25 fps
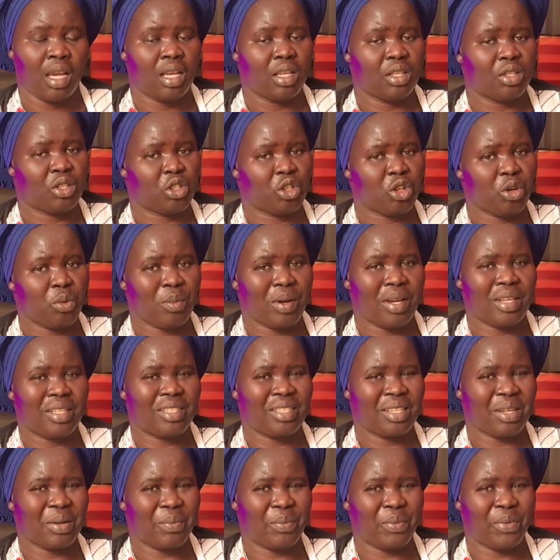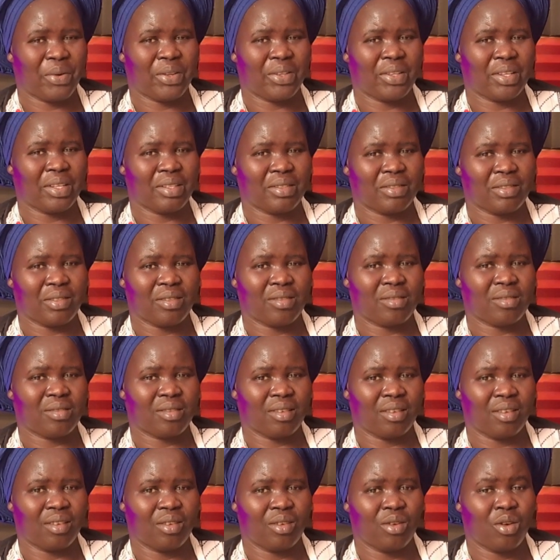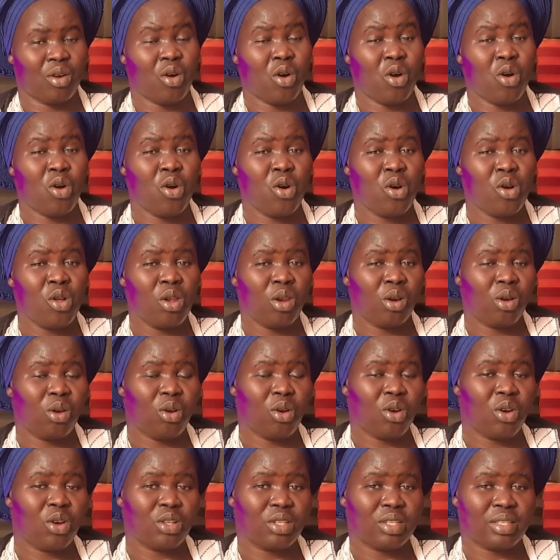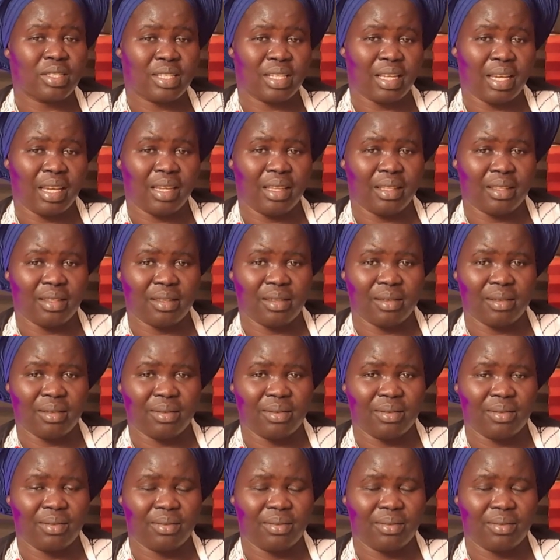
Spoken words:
So, my dear brother and sister, hold God tight.